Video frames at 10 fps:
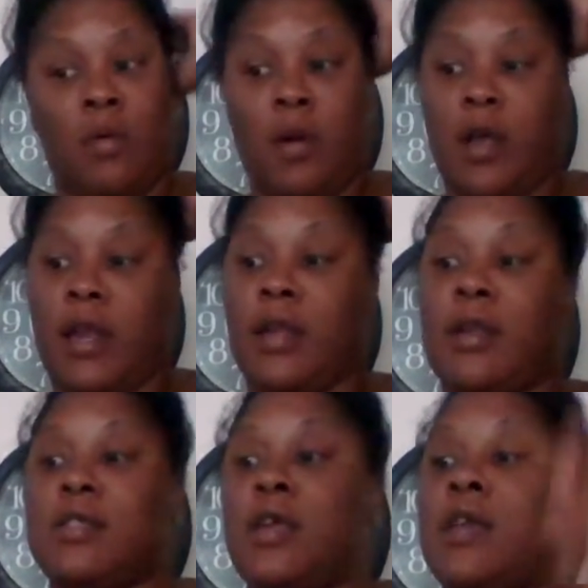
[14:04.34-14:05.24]
And in
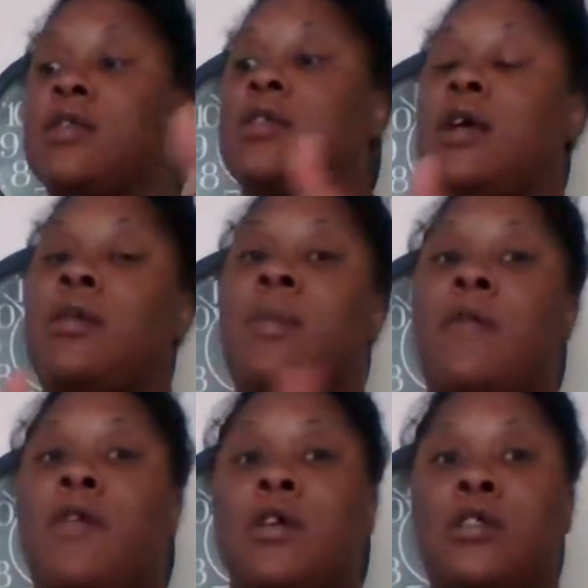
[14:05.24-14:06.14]
this case, it's like the
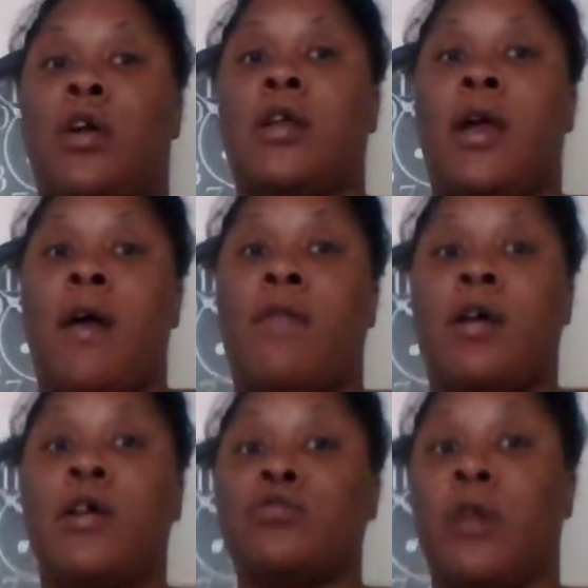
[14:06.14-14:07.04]
motherfuckers tried to have
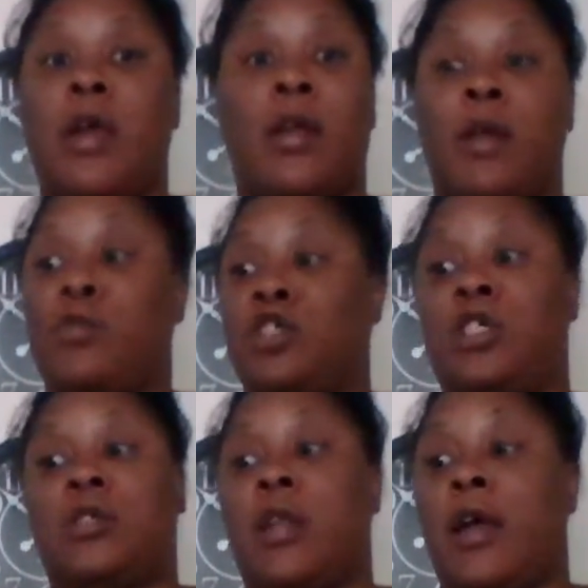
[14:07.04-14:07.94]
100, and it was
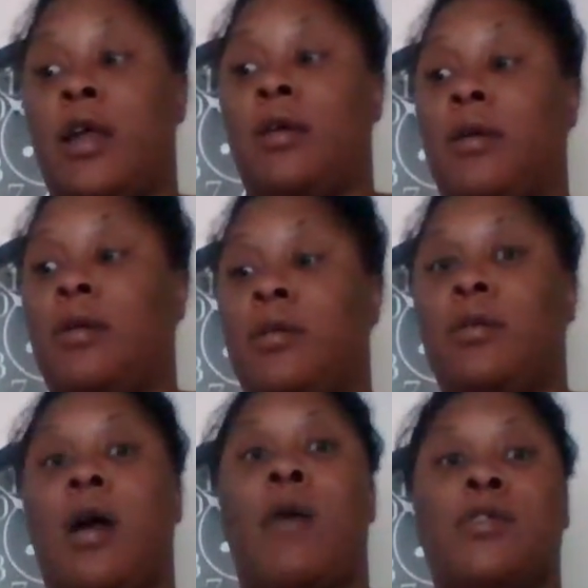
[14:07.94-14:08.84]
just like
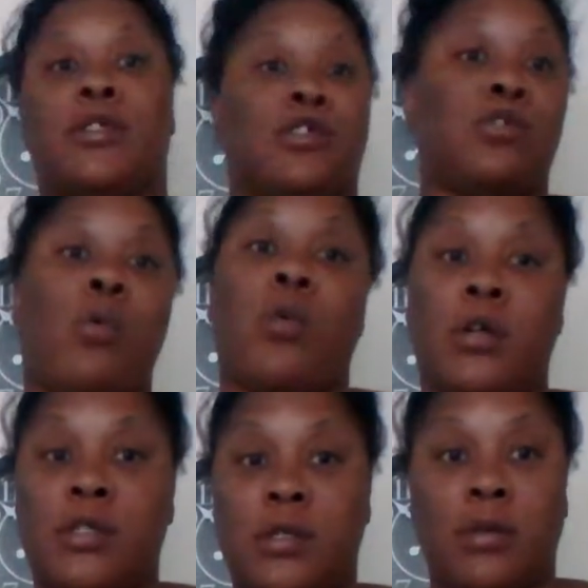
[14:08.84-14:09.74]
I was the
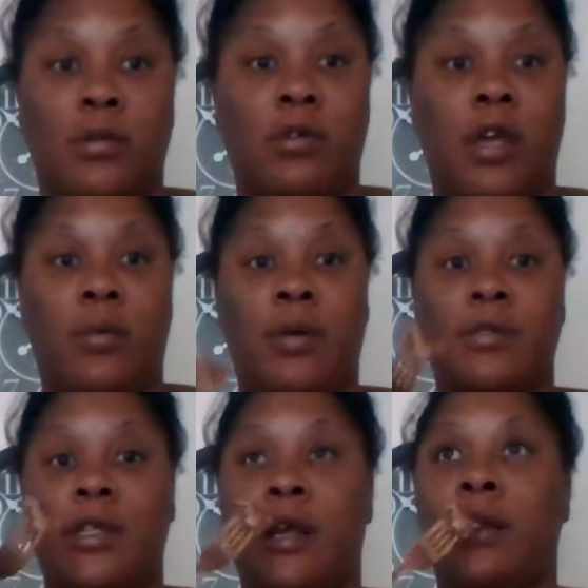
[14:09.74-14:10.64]
source. You get what I'm
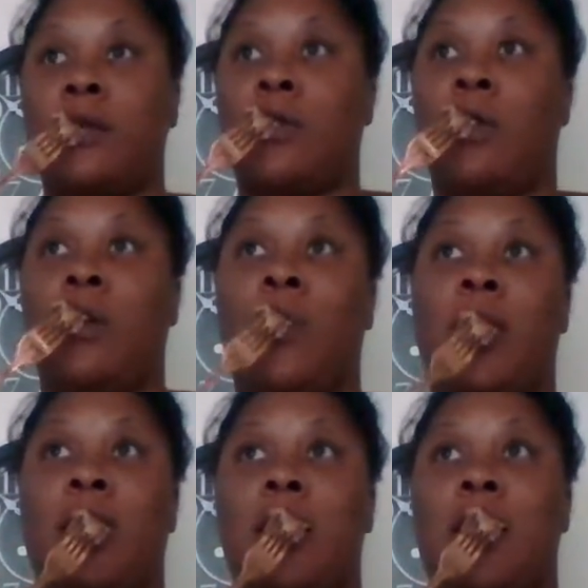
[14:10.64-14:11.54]
saying? Like, the only way
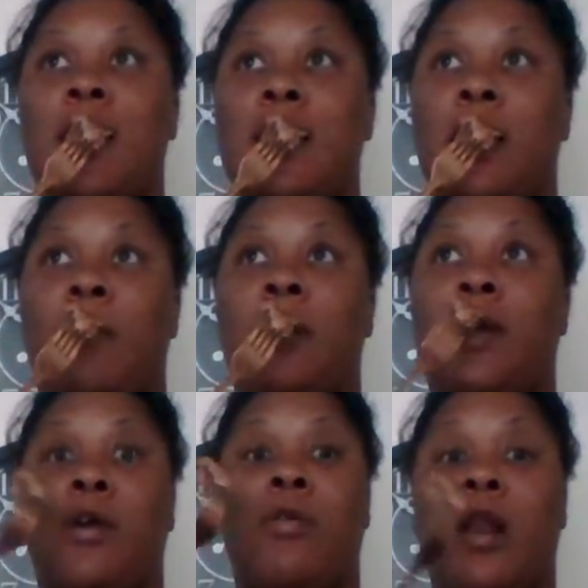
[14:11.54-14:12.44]
they could get it, but they're
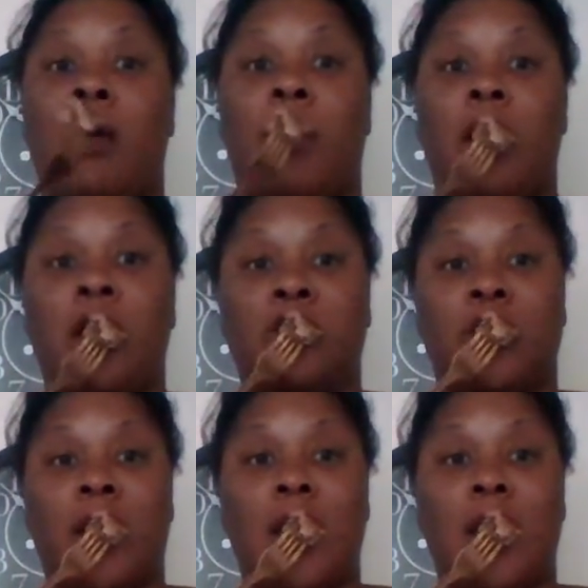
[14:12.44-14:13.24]
gonna claim 100.